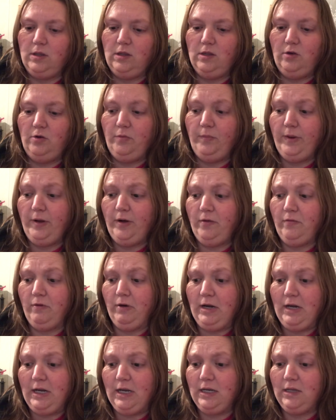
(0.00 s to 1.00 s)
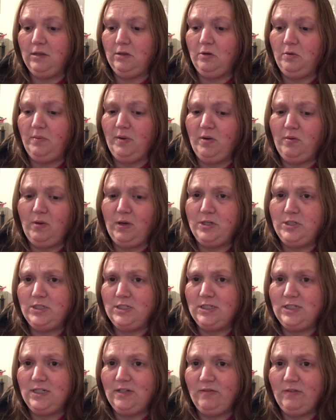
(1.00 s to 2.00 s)
little bit of reading, a little bit of
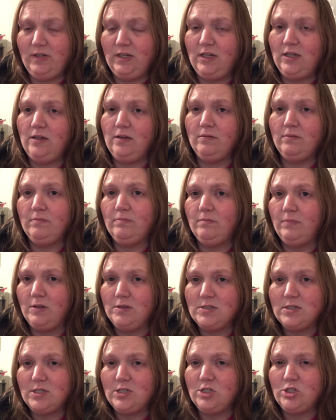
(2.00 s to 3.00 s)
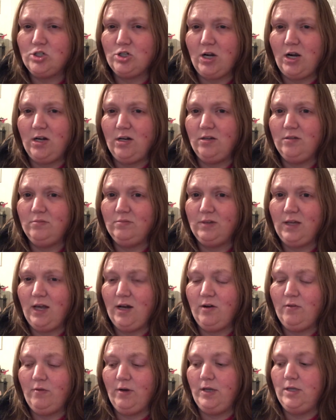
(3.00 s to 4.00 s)
watching TV, mostly just tried to
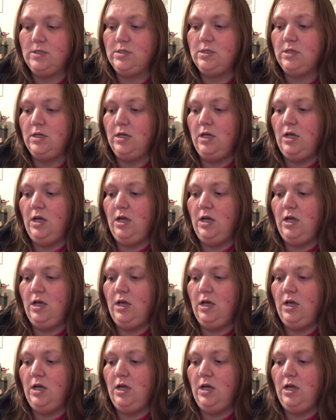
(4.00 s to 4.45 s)
kind of rest.